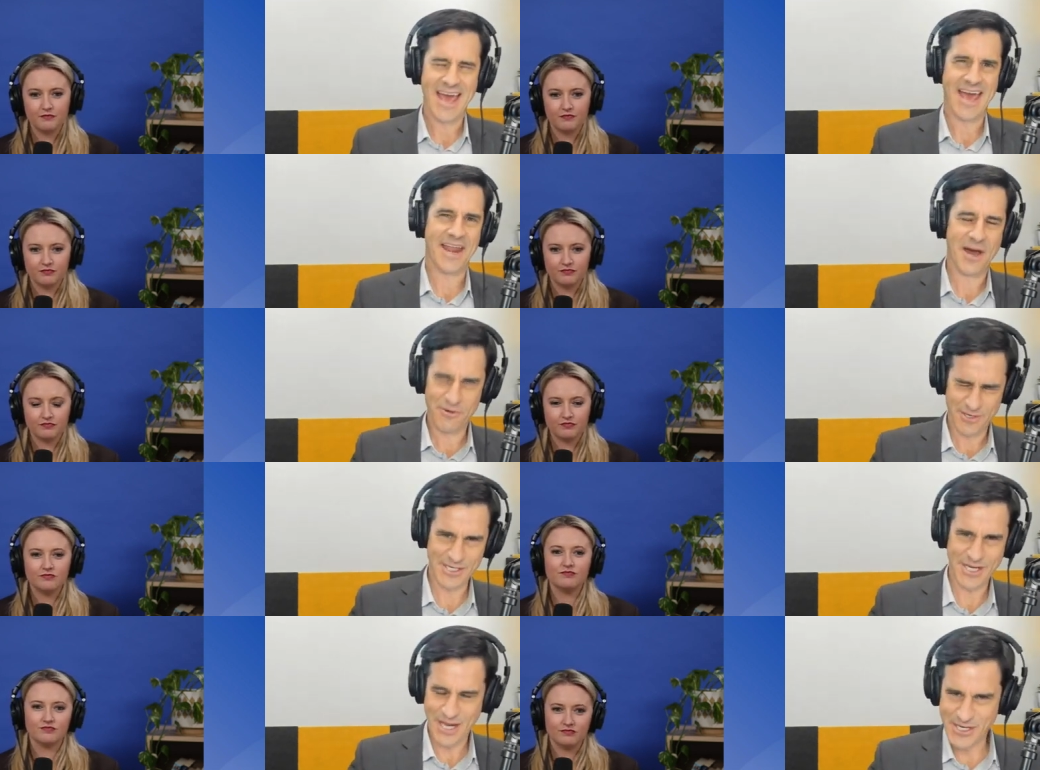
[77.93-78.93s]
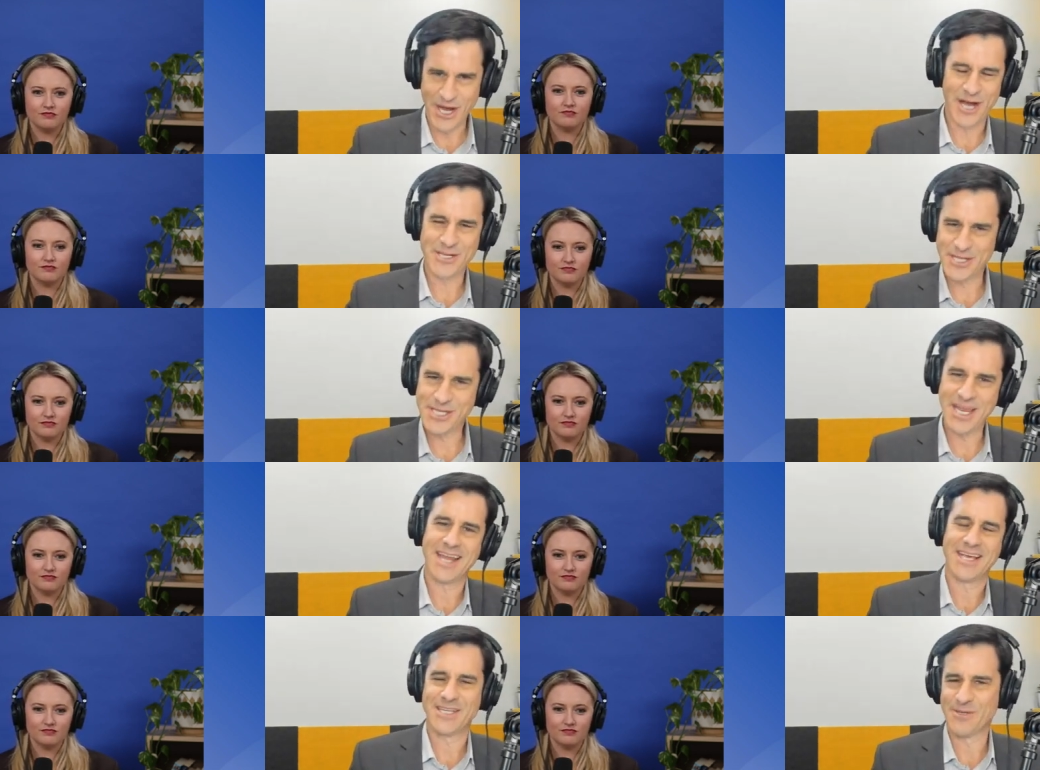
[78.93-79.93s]
Speaker 1: and I was a child just
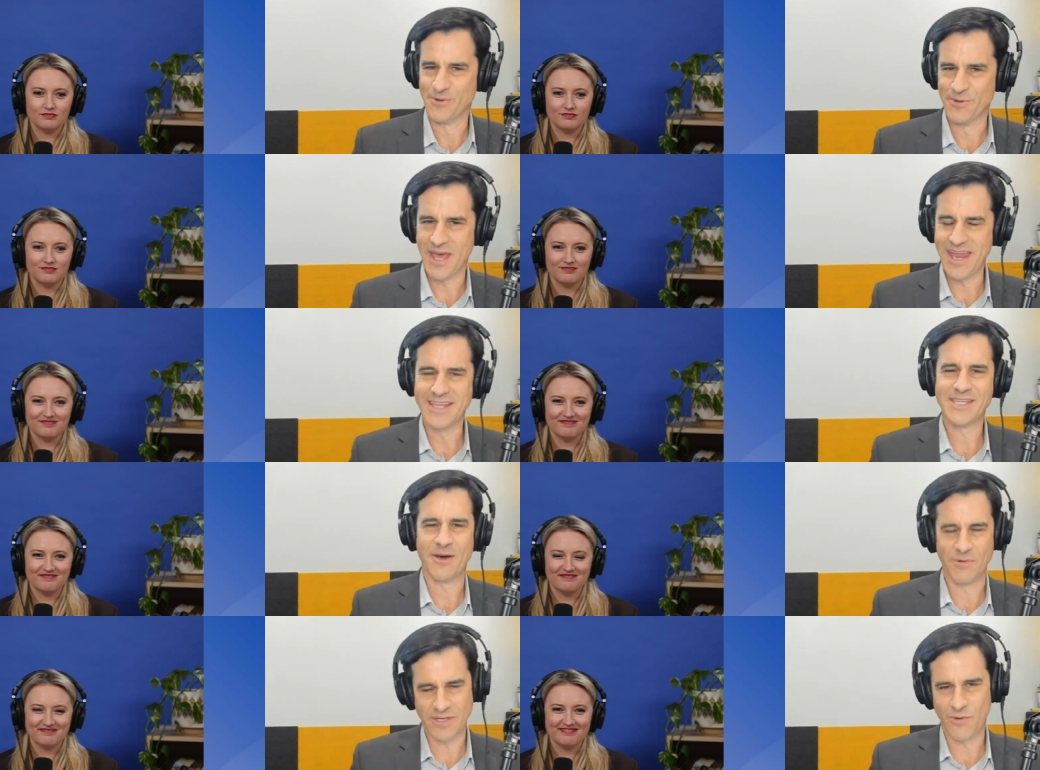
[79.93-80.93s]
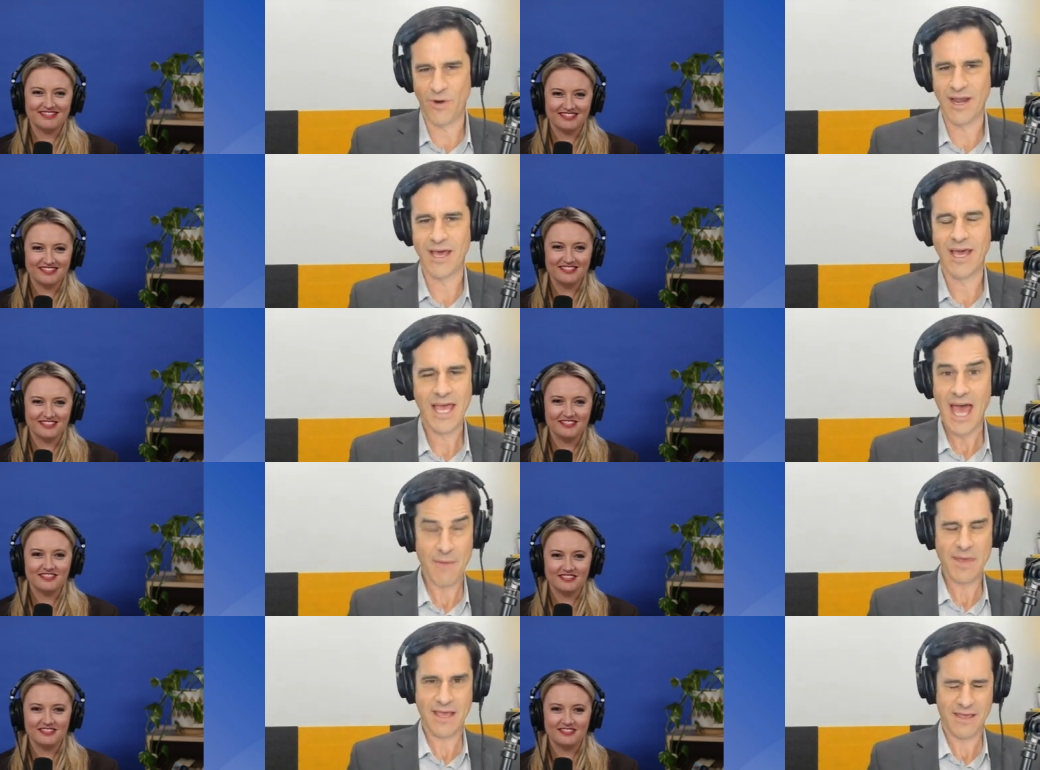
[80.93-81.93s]
starting school then, and so it was quite a,
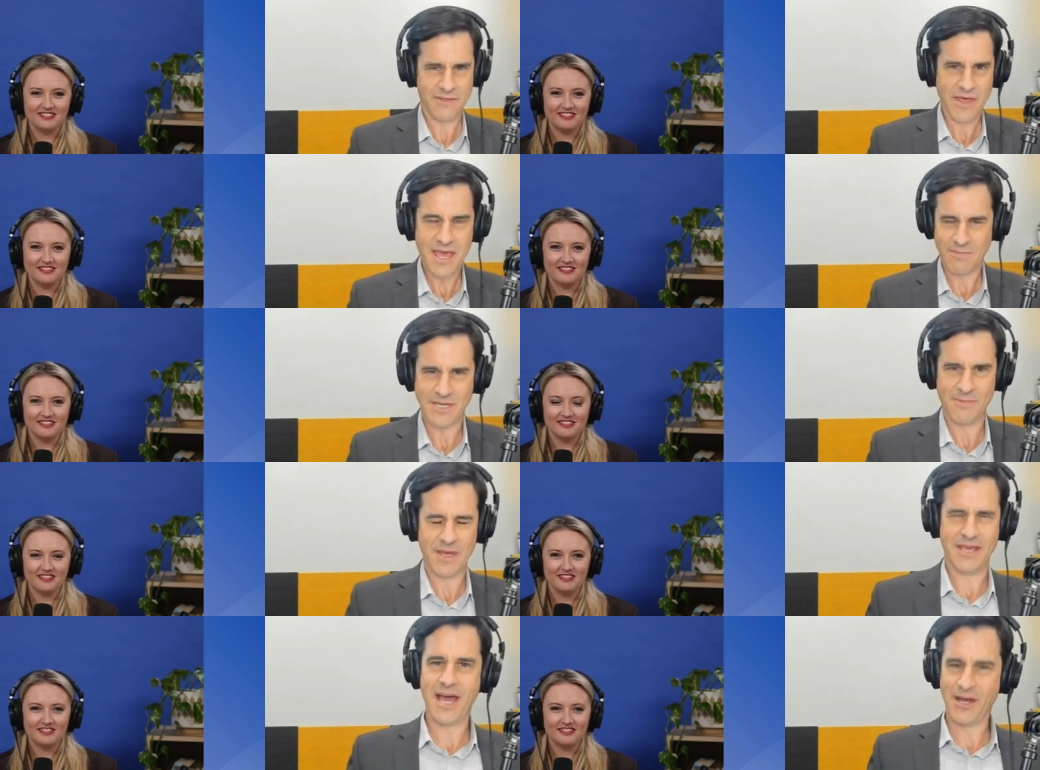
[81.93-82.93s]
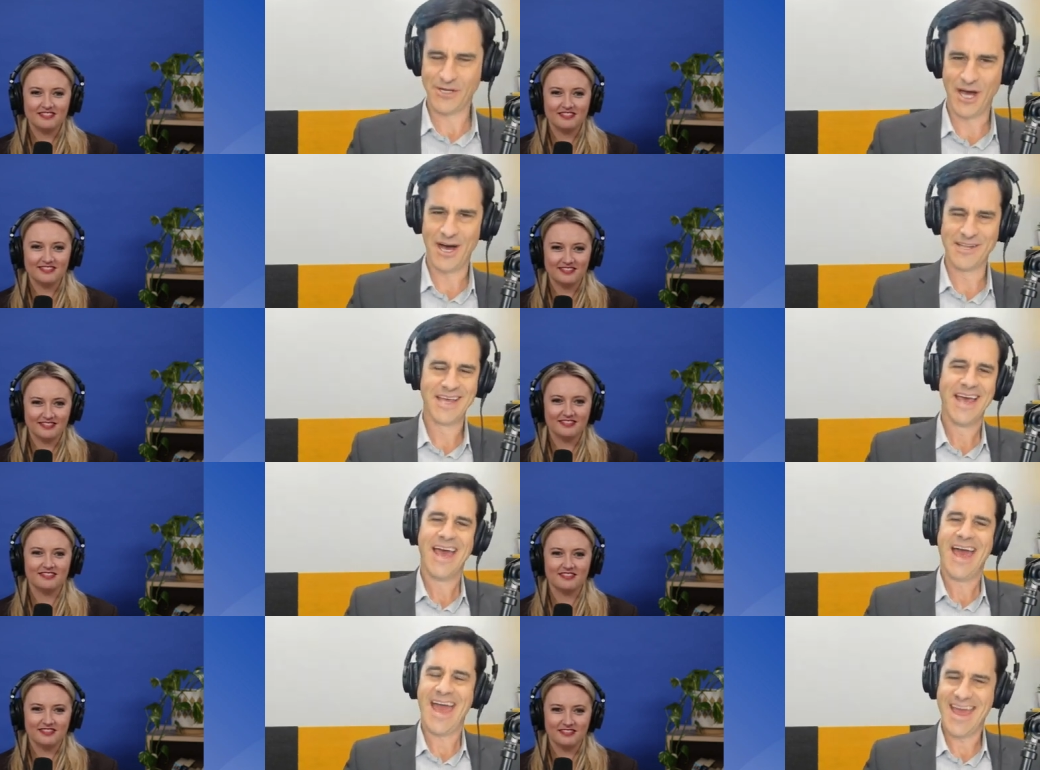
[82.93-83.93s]
a big theme to be a young child,
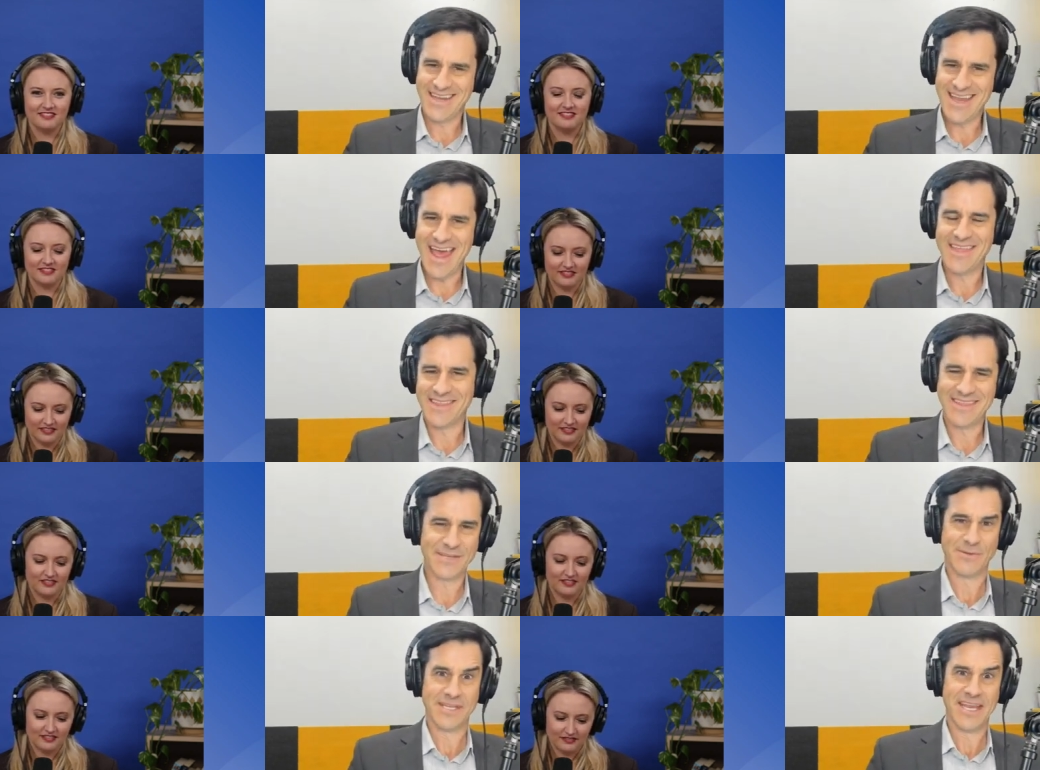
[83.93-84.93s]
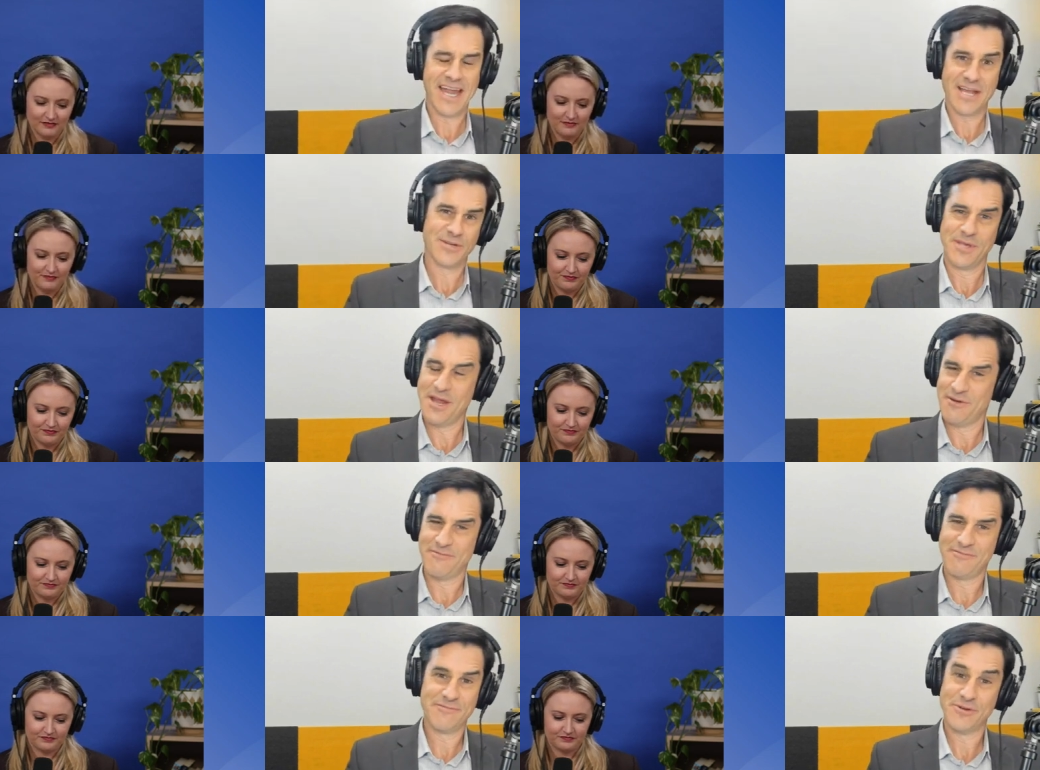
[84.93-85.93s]
and, and this was the International Year
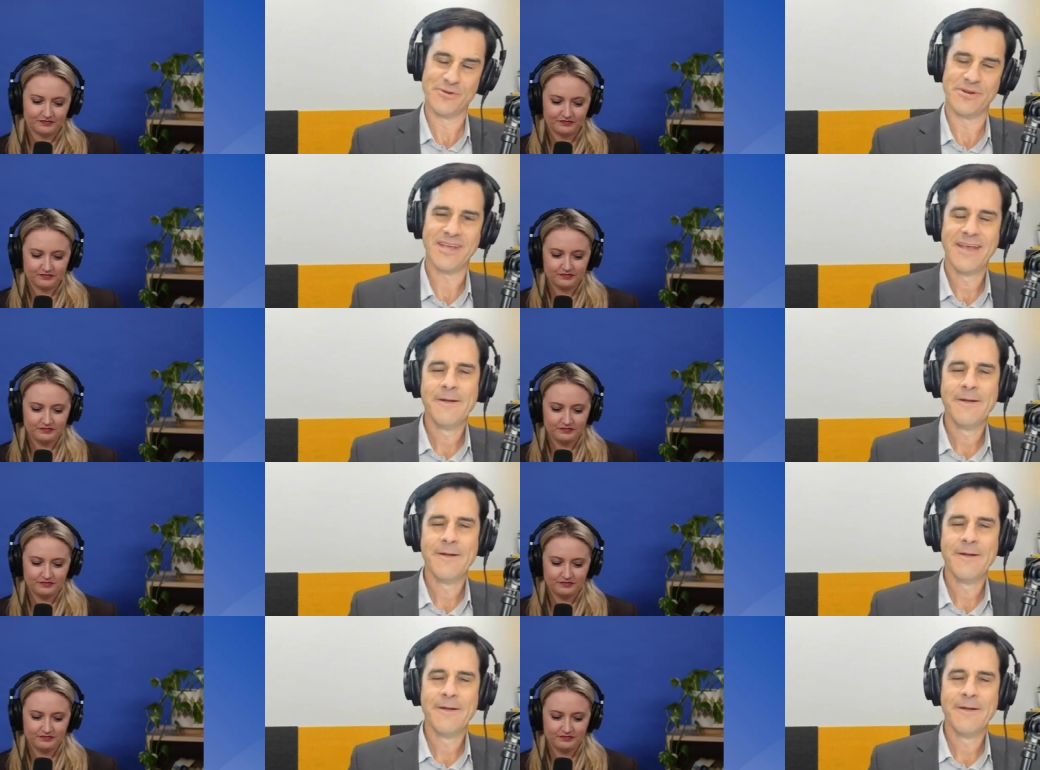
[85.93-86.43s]
of Children.